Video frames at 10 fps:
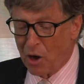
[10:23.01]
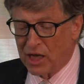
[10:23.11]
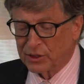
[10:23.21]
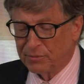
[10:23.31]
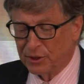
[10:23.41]

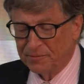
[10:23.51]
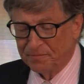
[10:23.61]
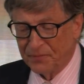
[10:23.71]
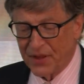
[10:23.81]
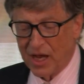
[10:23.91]
possible.
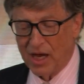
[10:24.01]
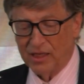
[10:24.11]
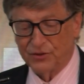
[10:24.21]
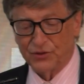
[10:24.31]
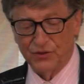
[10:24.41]

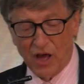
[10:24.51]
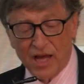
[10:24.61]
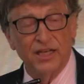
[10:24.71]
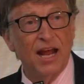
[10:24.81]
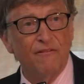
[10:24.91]
It's
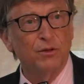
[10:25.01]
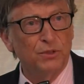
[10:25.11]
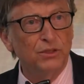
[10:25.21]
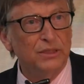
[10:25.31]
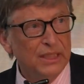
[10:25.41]
not
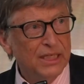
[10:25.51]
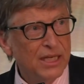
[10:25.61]
inevitable.